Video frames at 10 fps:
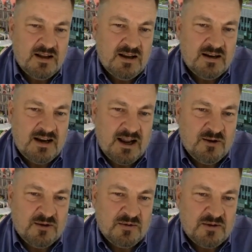
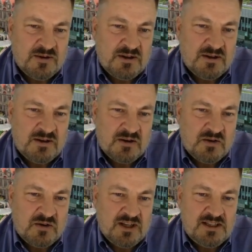Now,
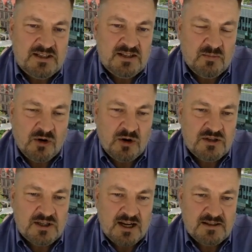this is the
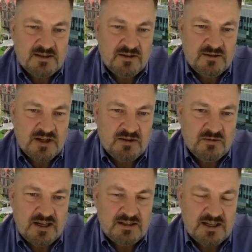process that
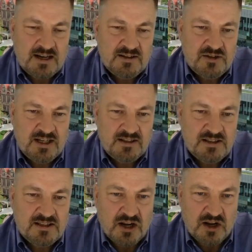generates energy in the
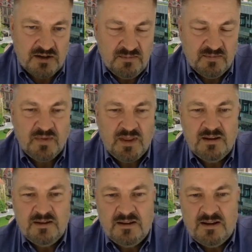sun,
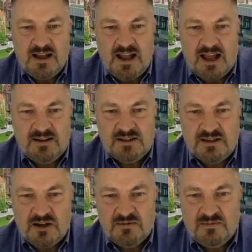and the
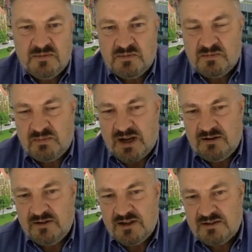sun
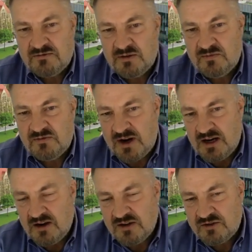benefits from very
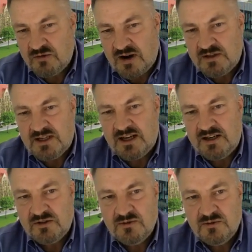large
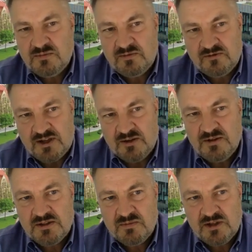gravitational
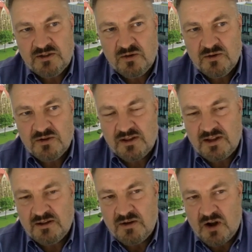fields, which cause
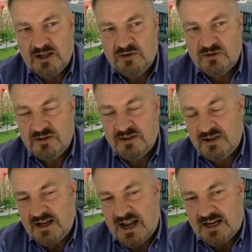the hydrogen
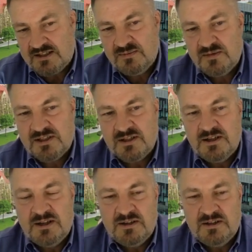atoms
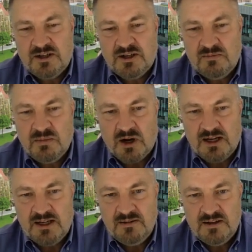to combine.